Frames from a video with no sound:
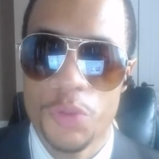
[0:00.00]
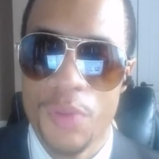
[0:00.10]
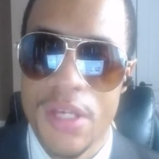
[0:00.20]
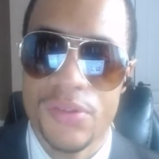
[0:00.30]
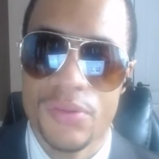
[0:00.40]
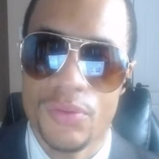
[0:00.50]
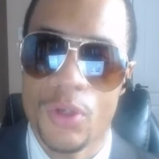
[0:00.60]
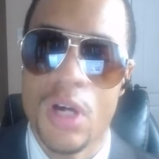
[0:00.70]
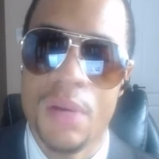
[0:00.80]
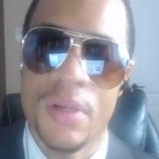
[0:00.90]
space
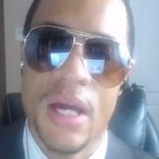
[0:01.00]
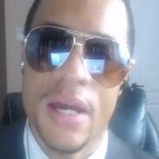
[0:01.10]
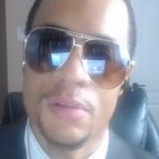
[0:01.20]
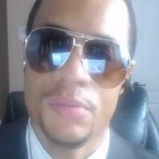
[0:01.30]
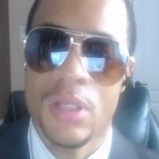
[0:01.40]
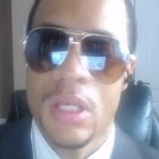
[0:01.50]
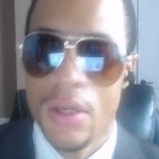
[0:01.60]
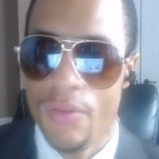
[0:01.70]
requirement items